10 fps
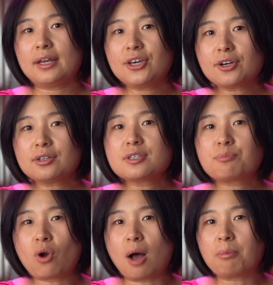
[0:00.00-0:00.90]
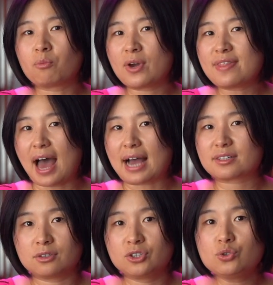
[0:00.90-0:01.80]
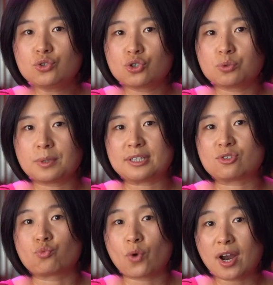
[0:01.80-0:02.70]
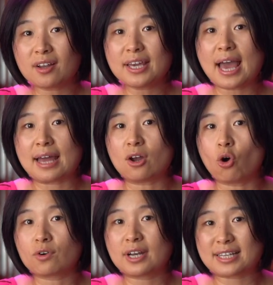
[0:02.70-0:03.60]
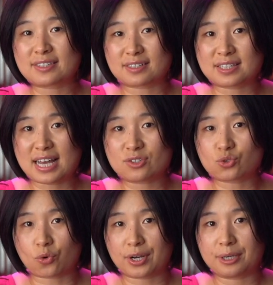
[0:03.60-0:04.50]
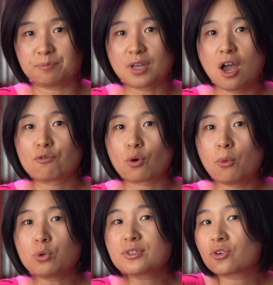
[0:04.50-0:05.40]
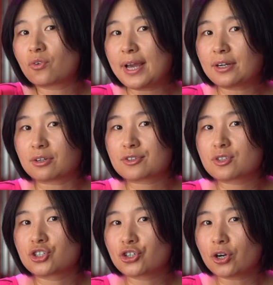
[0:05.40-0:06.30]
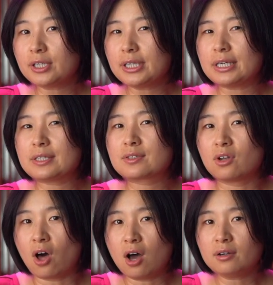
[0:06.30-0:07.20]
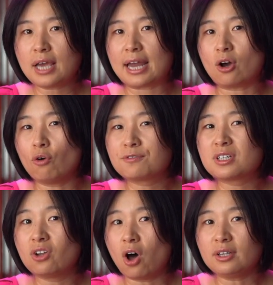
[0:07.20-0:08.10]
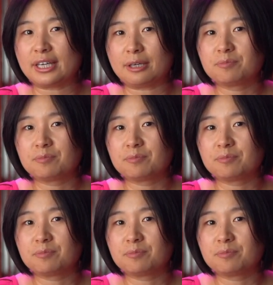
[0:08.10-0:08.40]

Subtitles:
here is a problem with that. YouTube is rarely an overnight success story. For most creators, the journey is long and often lonely,